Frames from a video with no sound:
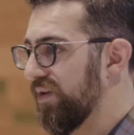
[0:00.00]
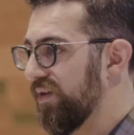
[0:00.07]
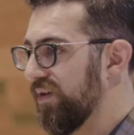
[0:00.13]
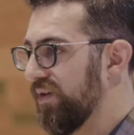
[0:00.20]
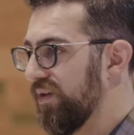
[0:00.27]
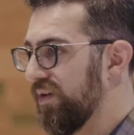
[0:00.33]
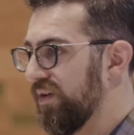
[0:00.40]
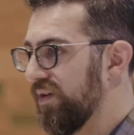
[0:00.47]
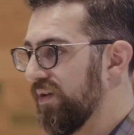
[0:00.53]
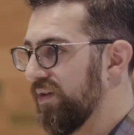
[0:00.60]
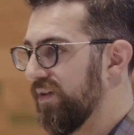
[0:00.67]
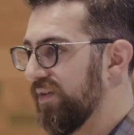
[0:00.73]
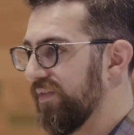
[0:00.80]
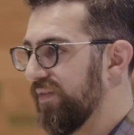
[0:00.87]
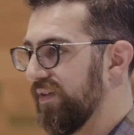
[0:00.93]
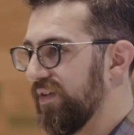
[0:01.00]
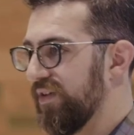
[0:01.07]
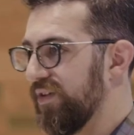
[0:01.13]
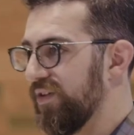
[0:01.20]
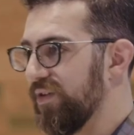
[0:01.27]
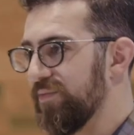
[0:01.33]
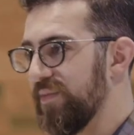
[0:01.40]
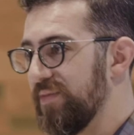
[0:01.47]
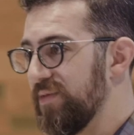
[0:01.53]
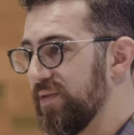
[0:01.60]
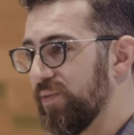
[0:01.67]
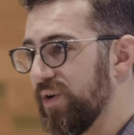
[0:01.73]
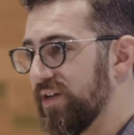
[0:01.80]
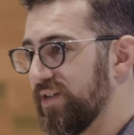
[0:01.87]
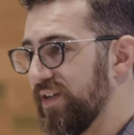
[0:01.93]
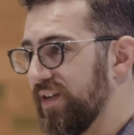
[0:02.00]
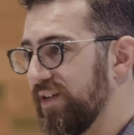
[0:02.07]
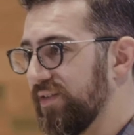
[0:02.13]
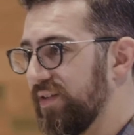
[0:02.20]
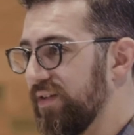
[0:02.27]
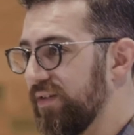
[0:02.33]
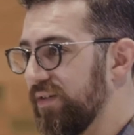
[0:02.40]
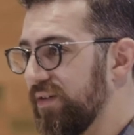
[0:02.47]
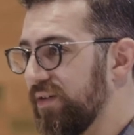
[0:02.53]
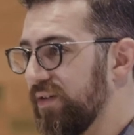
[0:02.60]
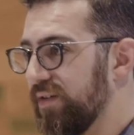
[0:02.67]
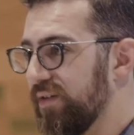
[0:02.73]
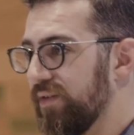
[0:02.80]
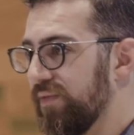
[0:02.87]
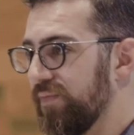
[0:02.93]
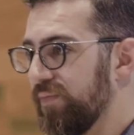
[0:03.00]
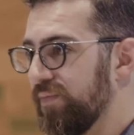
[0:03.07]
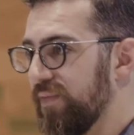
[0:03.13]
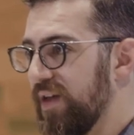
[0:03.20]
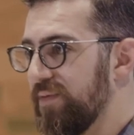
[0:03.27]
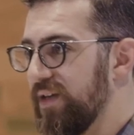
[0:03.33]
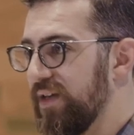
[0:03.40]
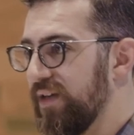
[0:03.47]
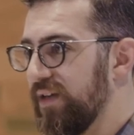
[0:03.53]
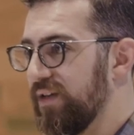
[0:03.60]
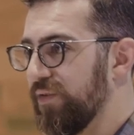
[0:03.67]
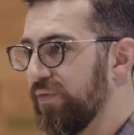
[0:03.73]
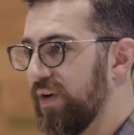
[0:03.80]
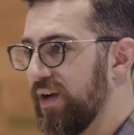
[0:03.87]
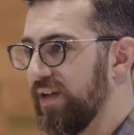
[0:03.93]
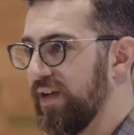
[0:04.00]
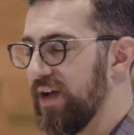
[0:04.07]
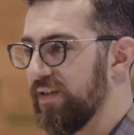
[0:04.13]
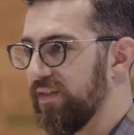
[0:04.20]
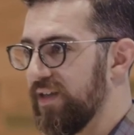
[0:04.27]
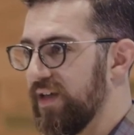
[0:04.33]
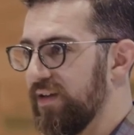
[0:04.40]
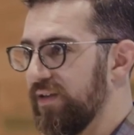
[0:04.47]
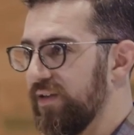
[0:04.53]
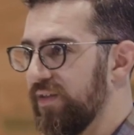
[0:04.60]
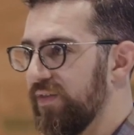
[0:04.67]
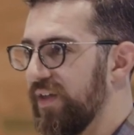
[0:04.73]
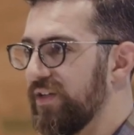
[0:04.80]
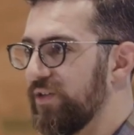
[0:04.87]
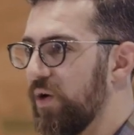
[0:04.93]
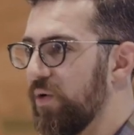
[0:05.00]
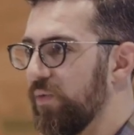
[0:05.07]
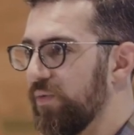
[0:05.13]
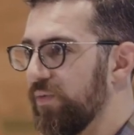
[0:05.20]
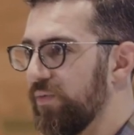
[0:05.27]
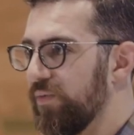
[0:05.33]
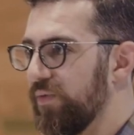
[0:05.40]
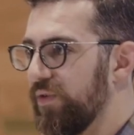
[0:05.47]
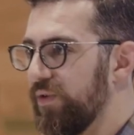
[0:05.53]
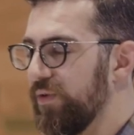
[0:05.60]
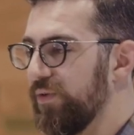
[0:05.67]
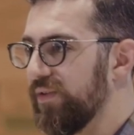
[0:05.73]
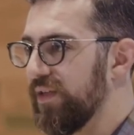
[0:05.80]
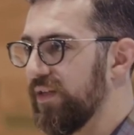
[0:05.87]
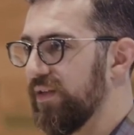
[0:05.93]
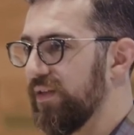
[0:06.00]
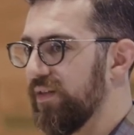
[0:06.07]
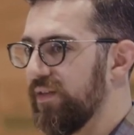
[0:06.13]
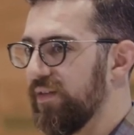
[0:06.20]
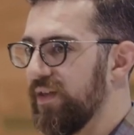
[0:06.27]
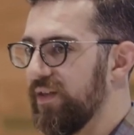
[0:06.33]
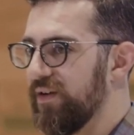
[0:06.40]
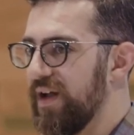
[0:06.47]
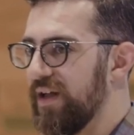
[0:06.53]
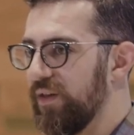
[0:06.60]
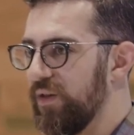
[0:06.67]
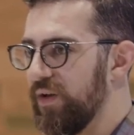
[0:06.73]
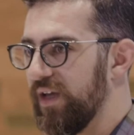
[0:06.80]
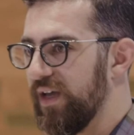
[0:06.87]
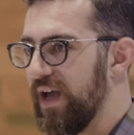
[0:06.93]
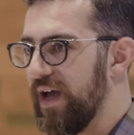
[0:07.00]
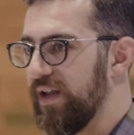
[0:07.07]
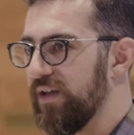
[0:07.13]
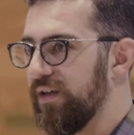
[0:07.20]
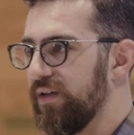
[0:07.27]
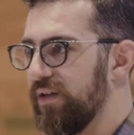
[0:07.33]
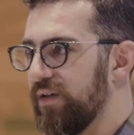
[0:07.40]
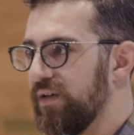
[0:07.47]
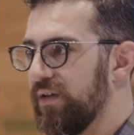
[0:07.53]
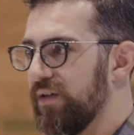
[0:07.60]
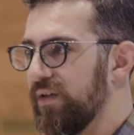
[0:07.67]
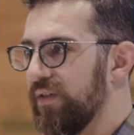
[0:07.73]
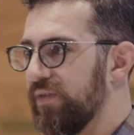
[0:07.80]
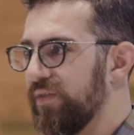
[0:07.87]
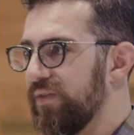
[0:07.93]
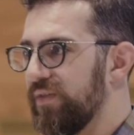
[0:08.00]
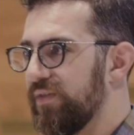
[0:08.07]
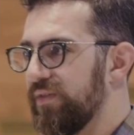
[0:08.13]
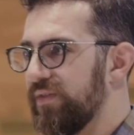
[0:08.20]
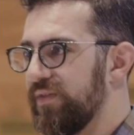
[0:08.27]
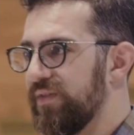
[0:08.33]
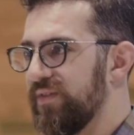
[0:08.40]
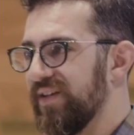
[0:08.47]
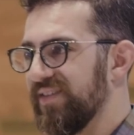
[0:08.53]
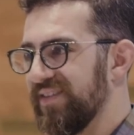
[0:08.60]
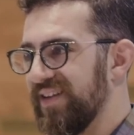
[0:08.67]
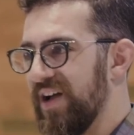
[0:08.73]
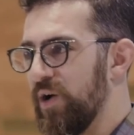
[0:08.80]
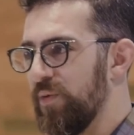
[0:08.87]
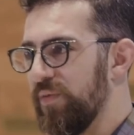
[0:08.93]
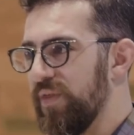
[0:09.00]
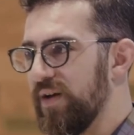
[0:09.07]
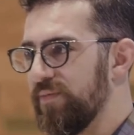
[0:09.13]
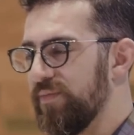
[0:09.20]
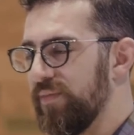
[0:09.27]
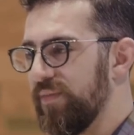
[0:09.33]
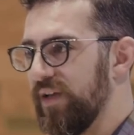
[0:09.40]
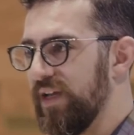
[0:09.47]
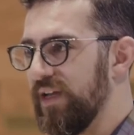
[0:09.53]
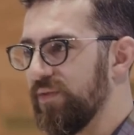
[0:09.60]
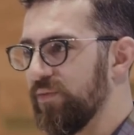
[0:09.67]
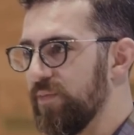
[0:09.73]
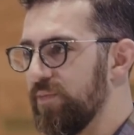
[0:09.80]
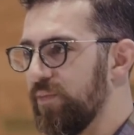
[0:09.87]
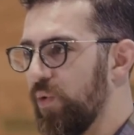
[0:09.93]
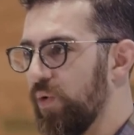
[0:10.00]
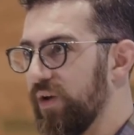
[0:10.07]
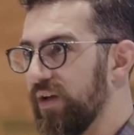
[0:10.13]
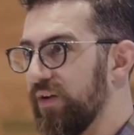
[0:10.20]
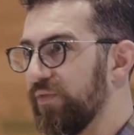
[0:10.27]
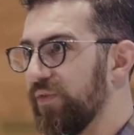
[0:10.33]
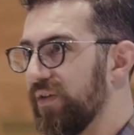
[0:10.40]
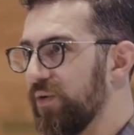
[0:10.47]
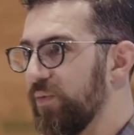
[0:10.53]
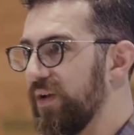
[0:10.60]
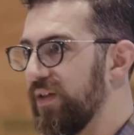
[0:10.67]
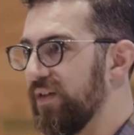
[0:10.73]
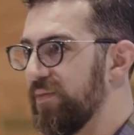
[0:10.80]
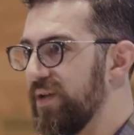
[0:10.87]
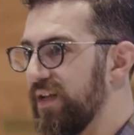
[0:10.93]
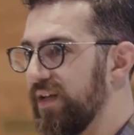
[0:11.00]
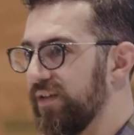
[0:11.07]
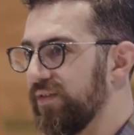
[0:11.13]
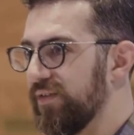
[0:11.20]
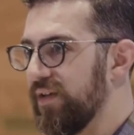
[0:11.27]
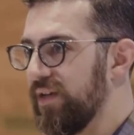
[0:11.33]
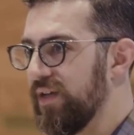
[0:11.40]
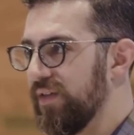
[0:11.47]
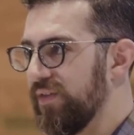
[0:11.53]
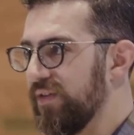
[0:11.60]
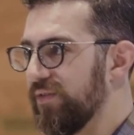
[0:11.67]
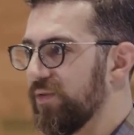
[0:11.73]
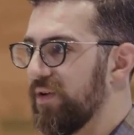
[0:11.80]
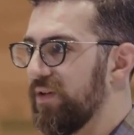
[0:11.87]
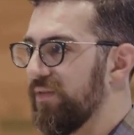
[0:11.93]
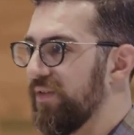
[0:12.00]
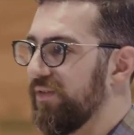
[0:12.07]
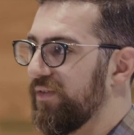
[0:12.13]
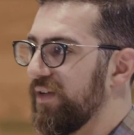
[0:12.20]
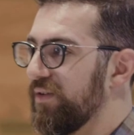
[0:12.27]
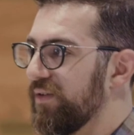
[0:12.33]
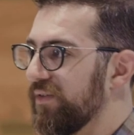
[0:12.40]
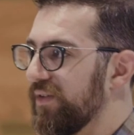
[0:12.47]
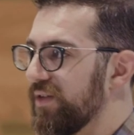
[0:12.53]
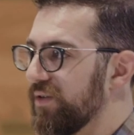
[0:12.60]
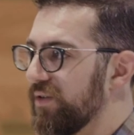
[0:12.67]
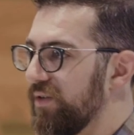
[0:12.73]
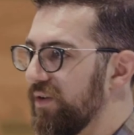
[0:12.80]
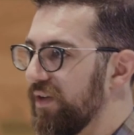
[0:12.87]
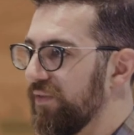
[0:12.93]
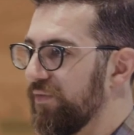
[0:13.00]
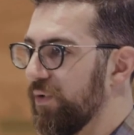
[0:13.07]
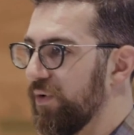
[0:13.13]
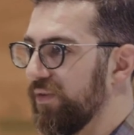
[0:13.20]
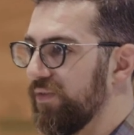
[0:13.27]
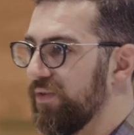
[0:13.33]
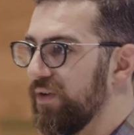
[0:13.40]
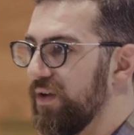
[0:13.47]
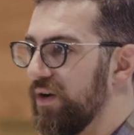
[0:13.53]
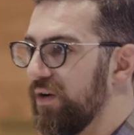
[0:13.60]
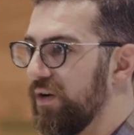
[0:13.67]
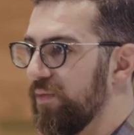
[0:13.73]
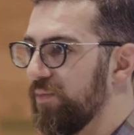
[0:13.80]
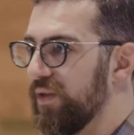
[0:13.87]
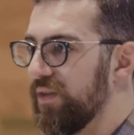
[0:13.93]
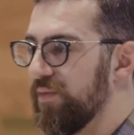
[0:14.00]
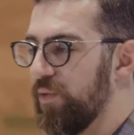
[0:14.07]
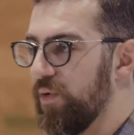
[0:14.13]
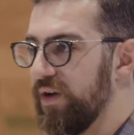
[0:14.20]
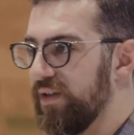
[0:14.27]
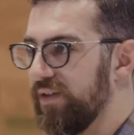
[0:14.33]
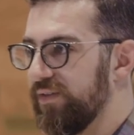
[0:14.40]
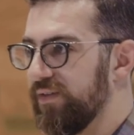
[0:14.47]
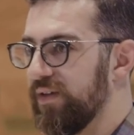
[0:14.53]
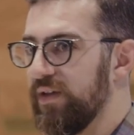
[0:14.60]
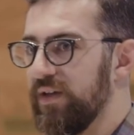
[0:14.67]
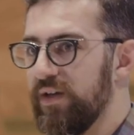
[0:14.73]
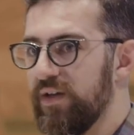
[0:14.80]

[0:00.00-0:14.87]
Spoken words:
one, maybe the project gets killed. Maybe you're finding out that they don't use it. They're not looking at it. Doesn't help them in reporting for their weekly meetings. These are all the signals that you're looking for as you go. But the point is,